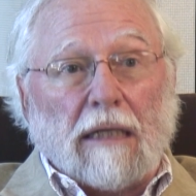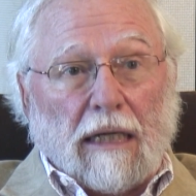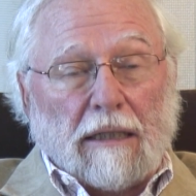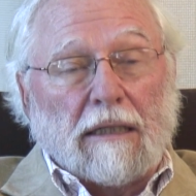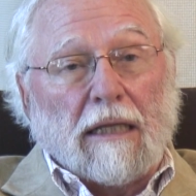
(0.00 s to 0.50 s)

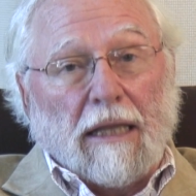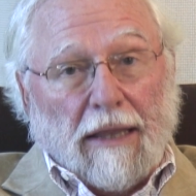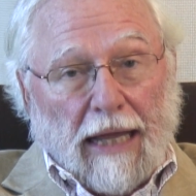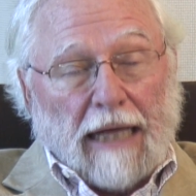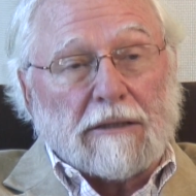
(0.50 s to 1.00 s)
And
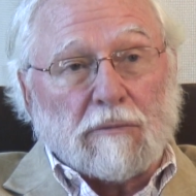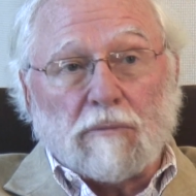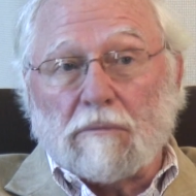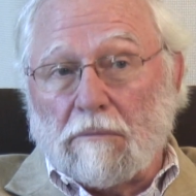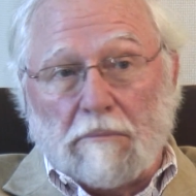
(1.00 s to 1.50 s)
that's
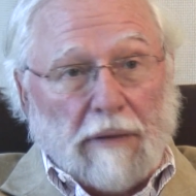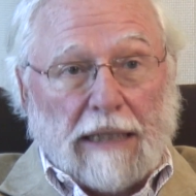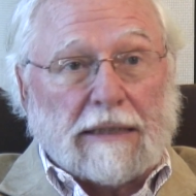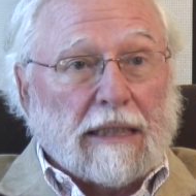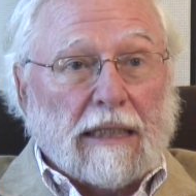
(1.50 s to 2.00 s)

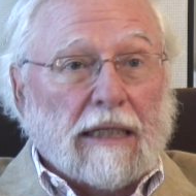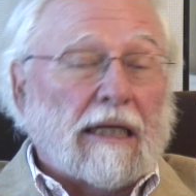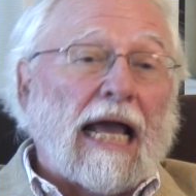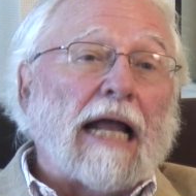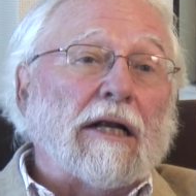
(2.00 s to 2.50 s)
basically an
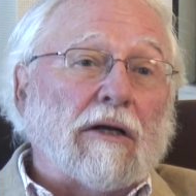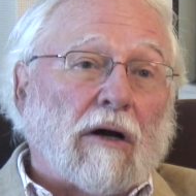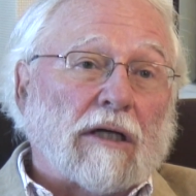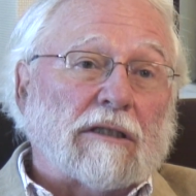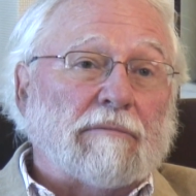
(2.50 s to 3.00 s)
added
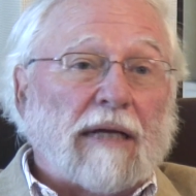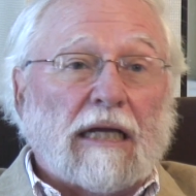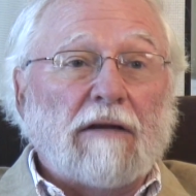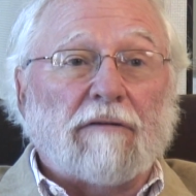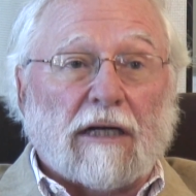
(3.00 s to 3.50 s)
cost of
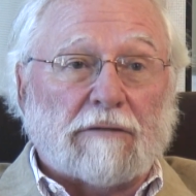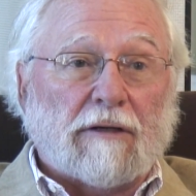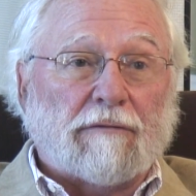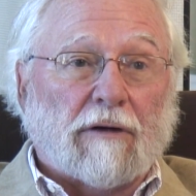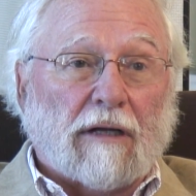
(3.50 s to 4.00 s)
making
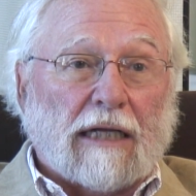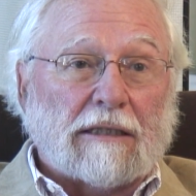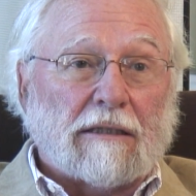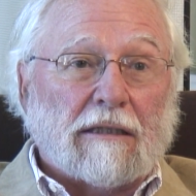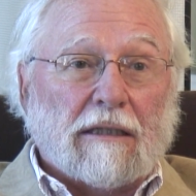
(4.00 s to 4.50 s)
phosphate fertilizer.